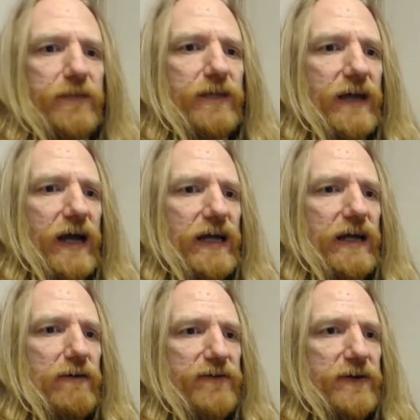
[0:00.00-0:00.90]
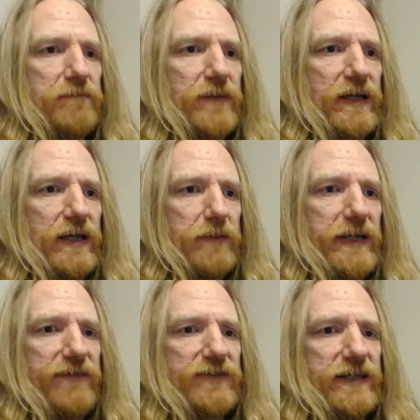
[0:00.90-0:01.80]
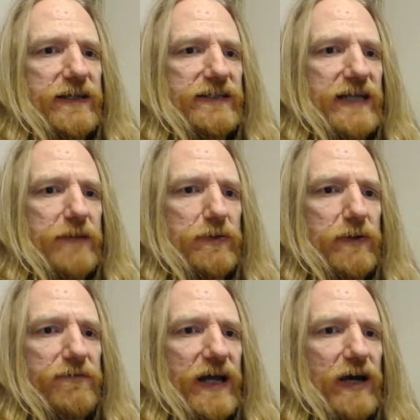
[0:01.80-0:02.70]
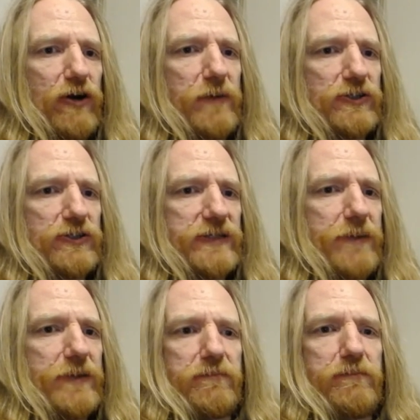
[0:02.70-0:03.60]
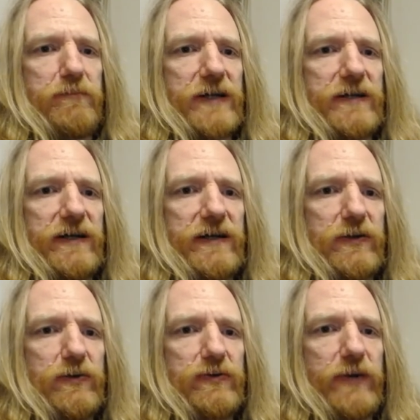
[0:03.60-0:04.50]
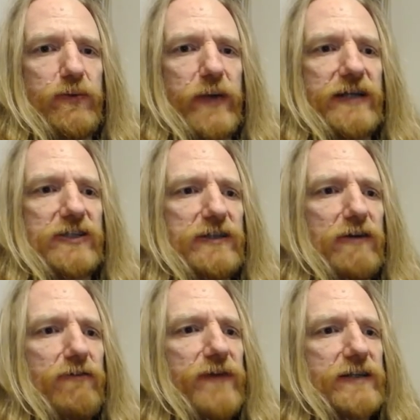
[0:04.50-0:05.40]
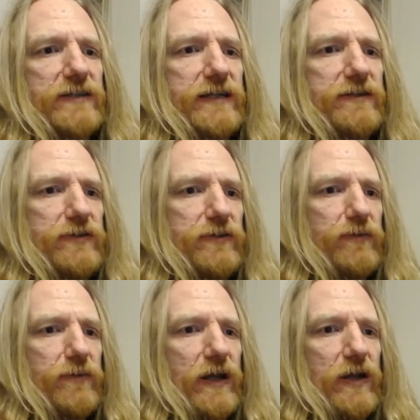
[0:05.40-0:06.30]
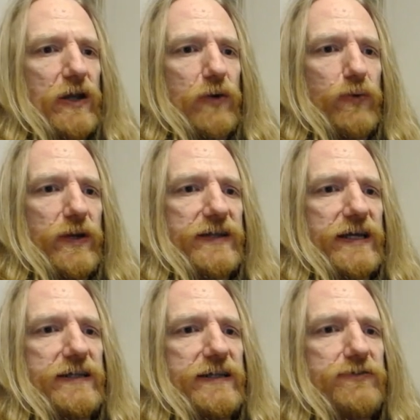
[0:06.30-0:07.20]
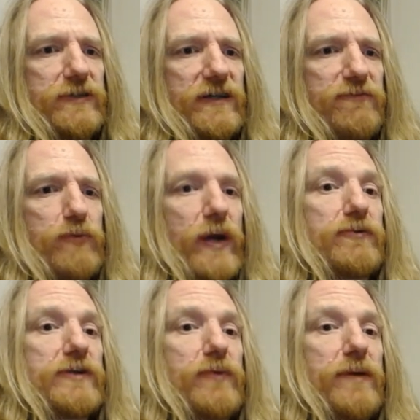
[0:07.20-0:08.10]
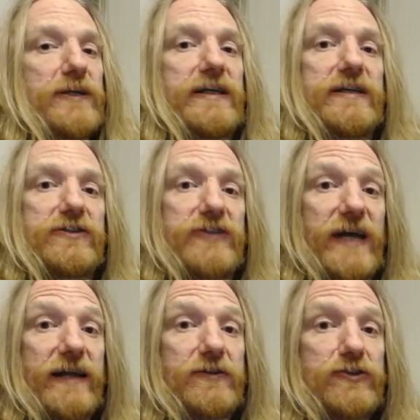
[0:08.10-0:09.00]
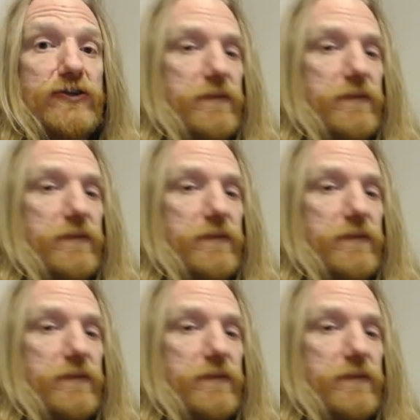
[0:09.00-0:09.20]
I, however, believe is an example of how much damage butthurt right wing snowflakes can do when their delusion of white supremacy is challenged.